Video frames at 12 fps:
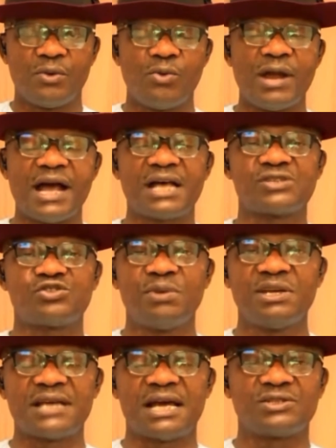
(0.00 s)
We are
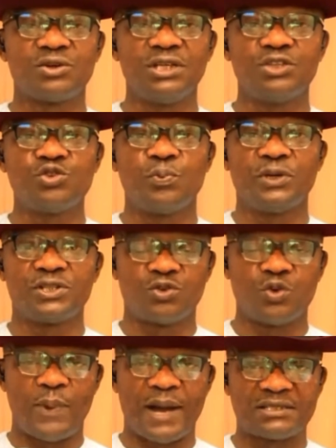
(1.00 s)
assuming that it's only two
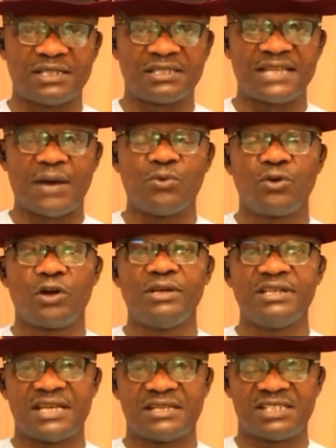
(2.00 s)
political parties that will
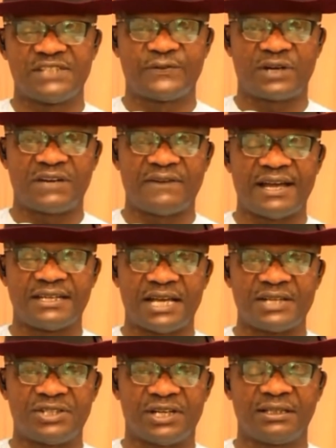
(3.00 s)
always exist forever in
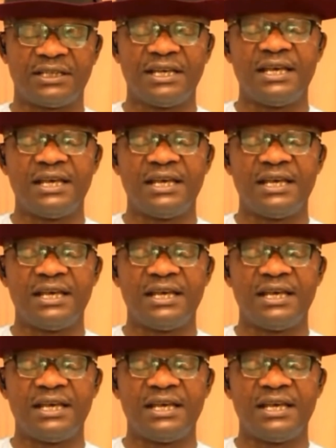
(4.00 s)
Nigeria.